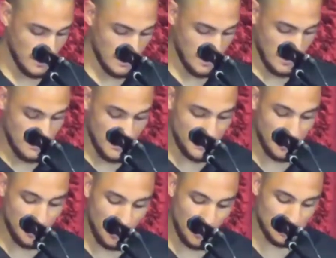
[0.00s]
then the
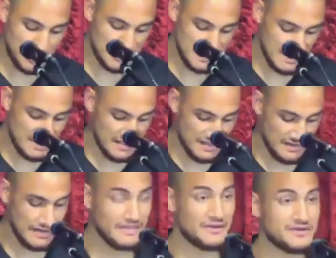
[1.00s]
world will see
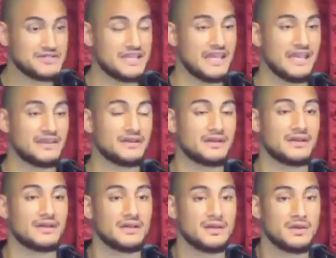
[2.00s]
that there is a head.
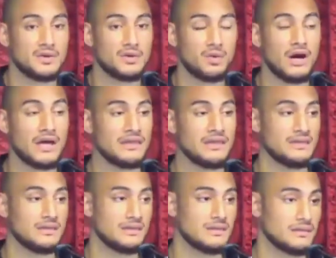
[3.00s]
Why?
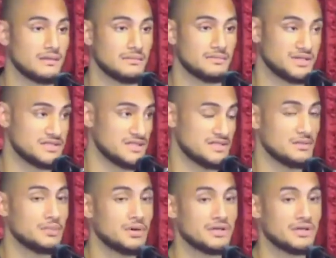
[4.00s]
Because there's a body.